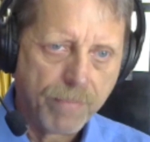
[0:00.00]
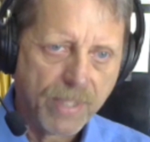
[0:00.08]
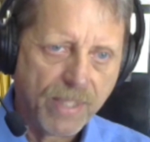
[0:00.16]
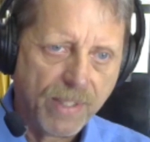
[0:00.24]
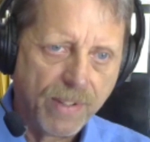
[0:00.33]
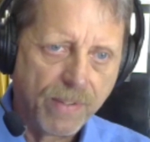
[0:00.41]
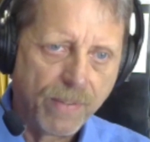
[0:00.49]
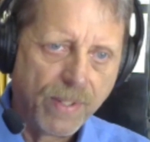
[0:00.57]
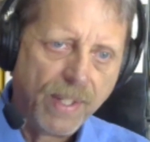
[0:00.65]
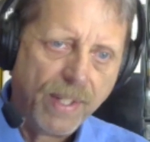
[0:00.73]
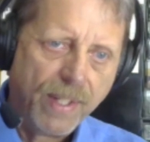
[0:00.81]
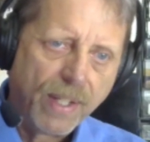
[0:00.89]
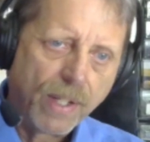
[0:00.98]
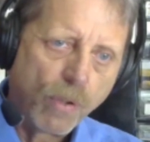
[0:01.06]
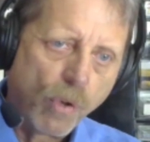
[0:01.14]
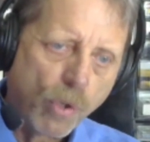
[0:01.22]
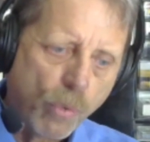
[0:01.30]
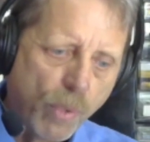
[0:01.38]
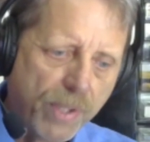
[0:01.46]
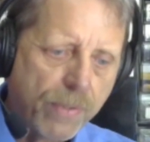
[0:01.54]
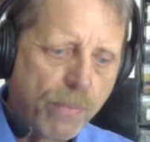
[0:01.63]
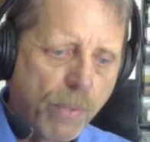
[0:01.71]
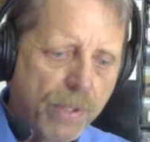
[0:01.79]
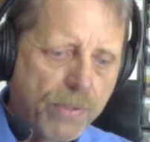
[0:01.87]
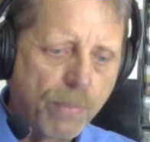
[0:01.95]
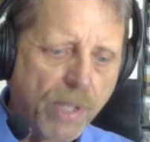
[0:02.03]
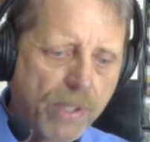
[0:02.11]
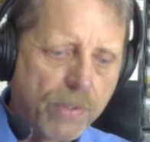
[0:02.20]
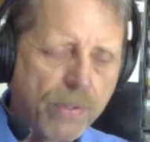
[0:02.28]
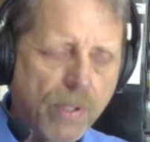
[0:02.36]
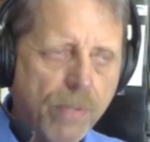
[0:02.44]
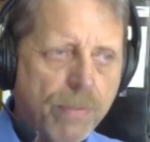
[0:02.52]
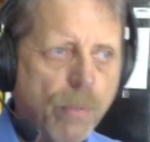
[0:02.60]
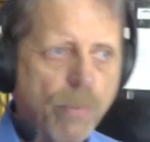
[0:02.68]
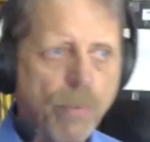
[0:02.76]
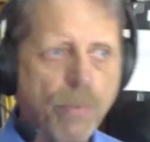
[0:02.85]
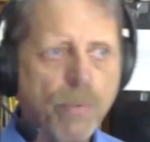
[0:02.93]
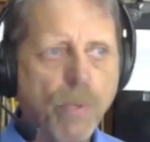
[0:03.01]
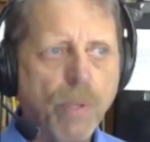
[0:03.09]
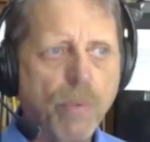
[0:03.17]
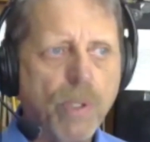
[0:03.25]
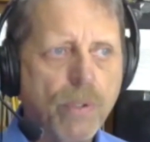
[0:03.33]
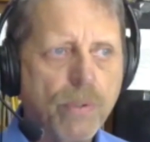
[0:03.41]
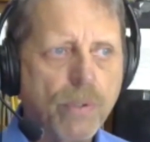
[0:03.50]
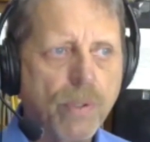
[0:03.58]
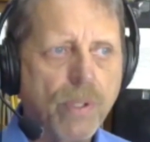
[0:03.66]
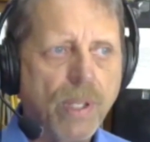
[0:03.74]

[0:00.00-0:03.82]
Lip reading: You know, along with some other stuff that we were using.